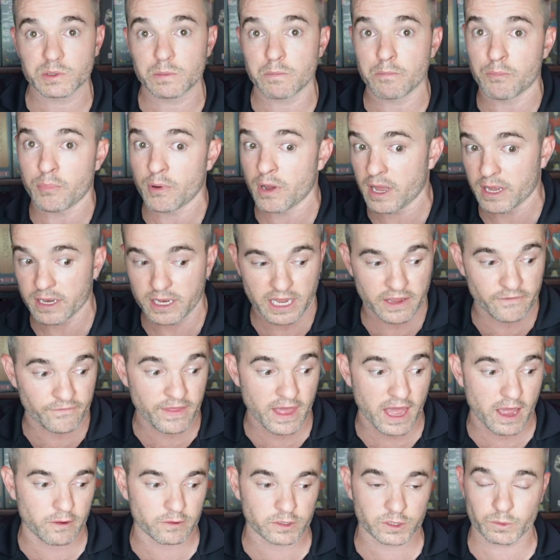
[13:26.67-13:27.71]
but if
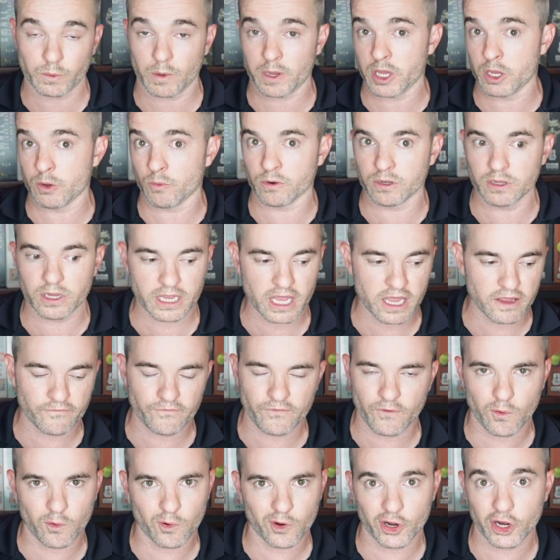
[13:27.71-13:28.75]
that's what you were looking
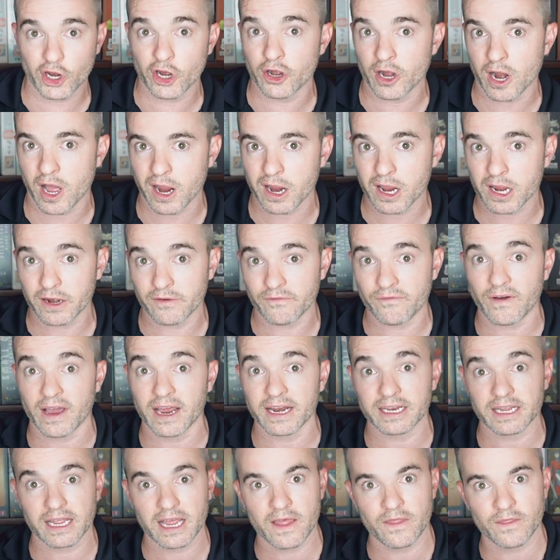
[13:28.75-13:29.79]
for, you're not going to
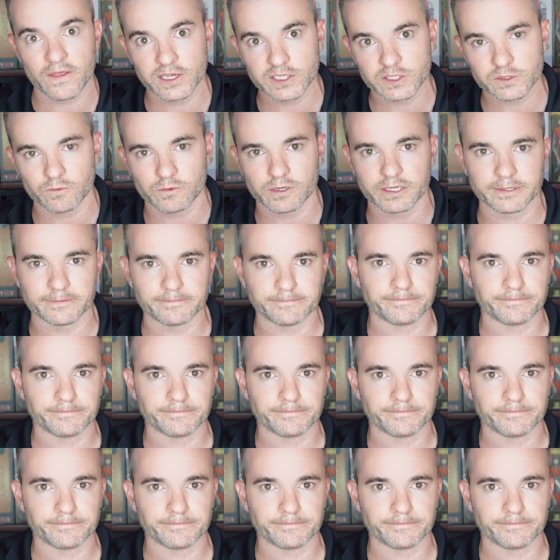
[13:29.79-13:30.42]
find it in this one.